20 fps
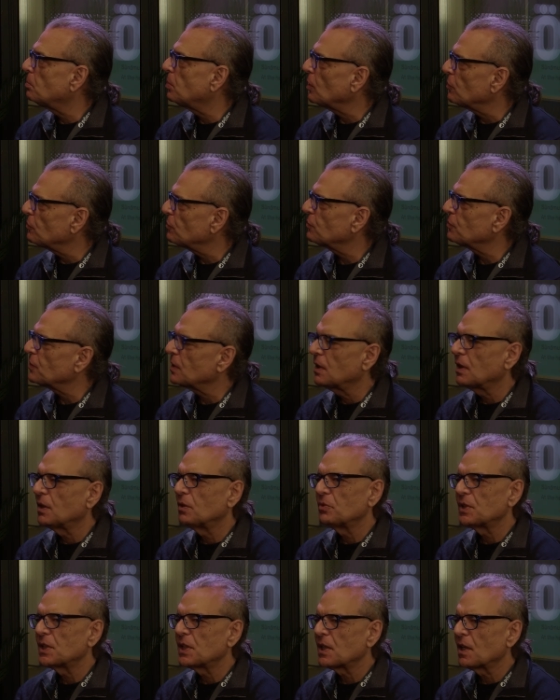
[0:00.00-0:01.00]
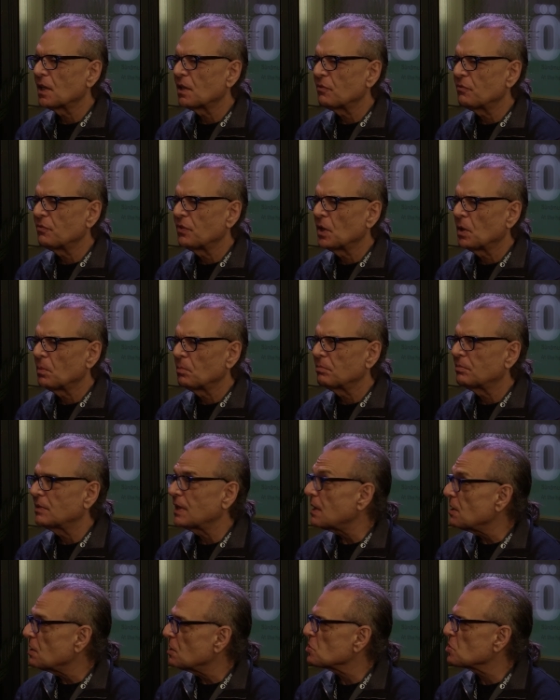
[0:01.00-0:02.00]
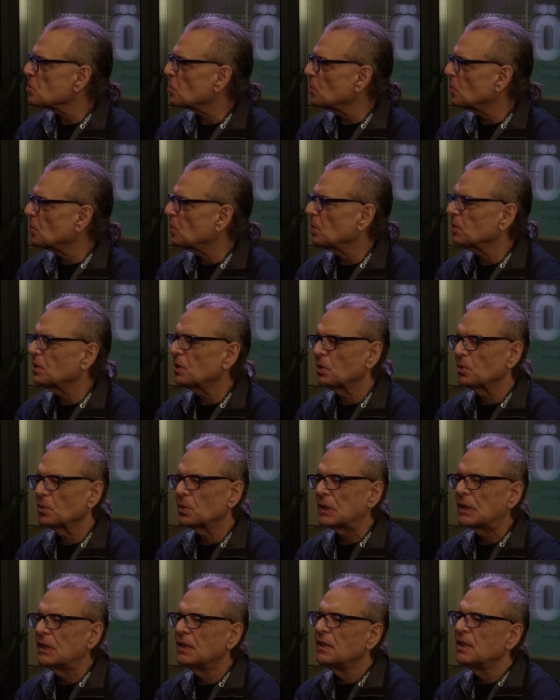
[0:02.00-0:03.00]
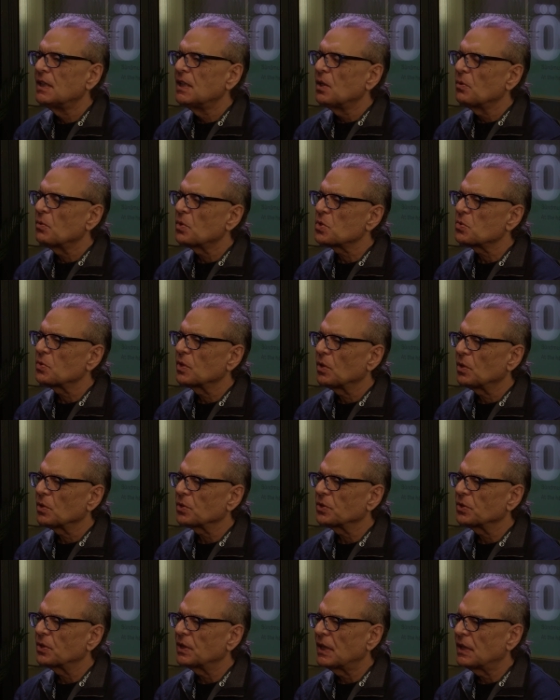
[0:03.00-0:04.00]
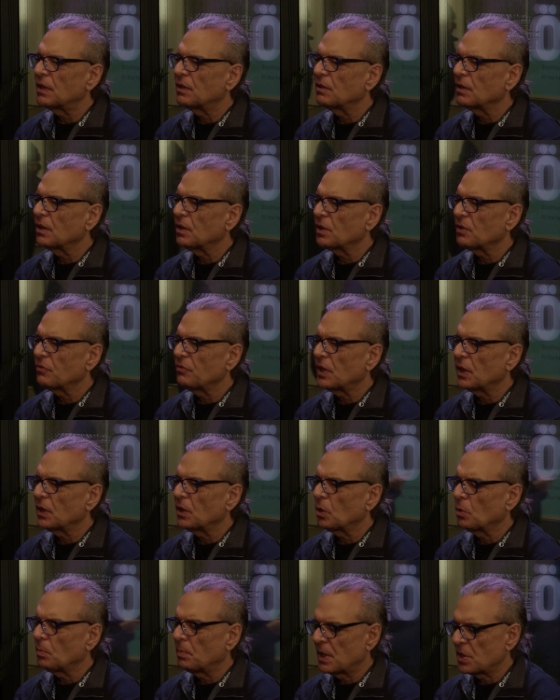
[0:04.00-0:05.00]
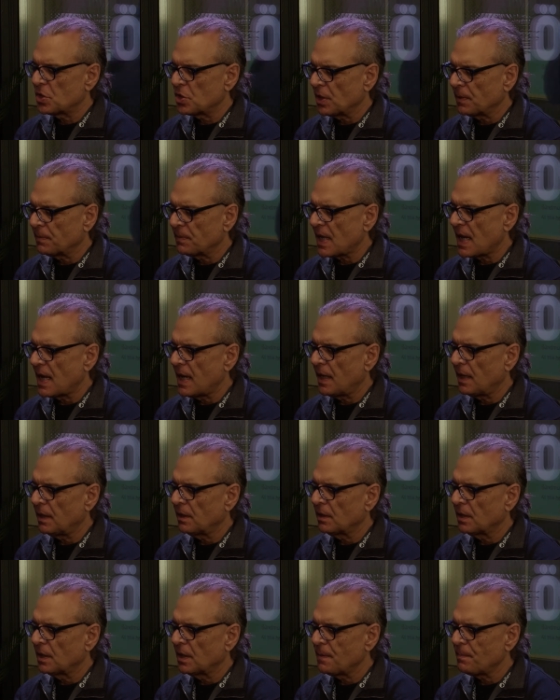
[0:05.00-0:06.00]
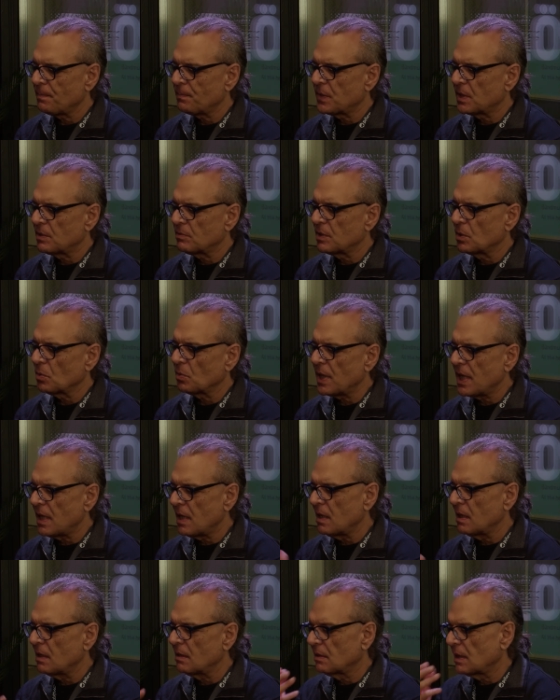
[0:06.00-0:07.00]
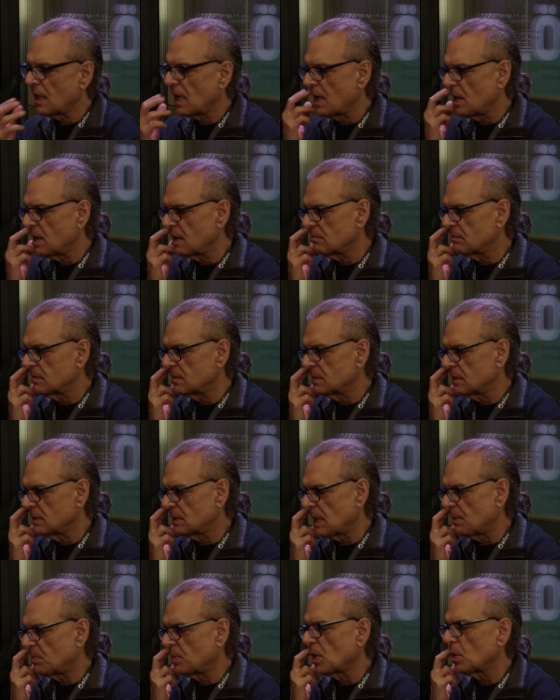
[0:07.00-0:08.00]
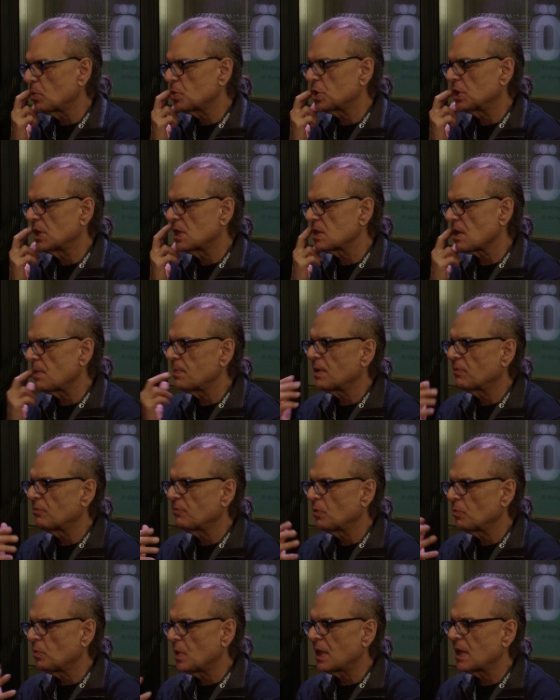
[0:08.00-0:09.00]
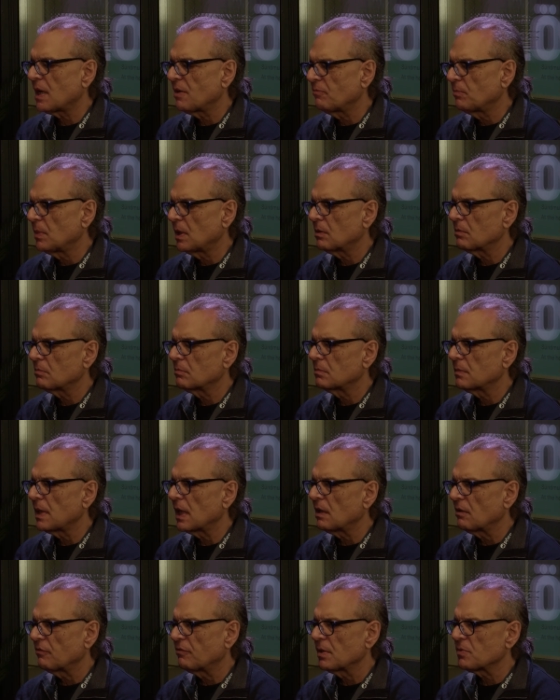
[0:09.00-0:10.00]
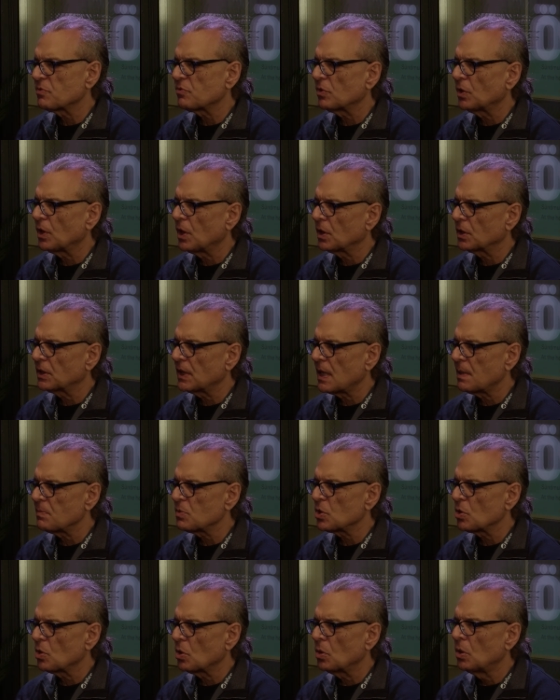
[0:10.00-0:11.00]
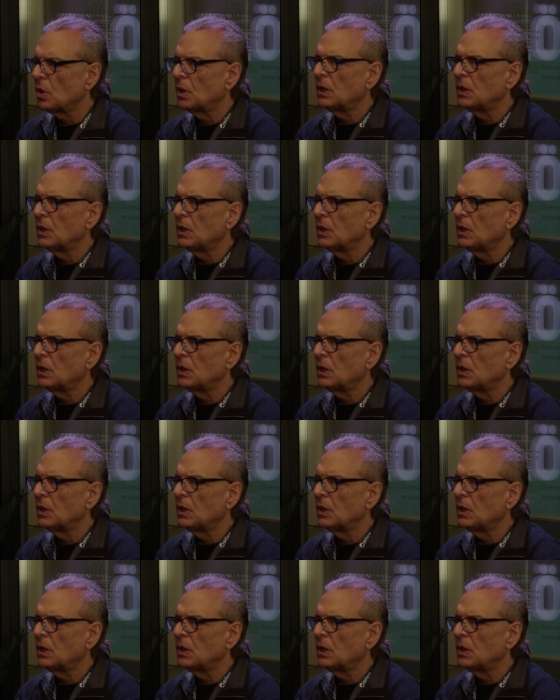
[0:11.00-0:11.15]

POF uh, with another film ten years ago called Allure, which we also did uh, on a very low budget. And um, the way I approach this, I mean, for one, I've been making films for a long time, so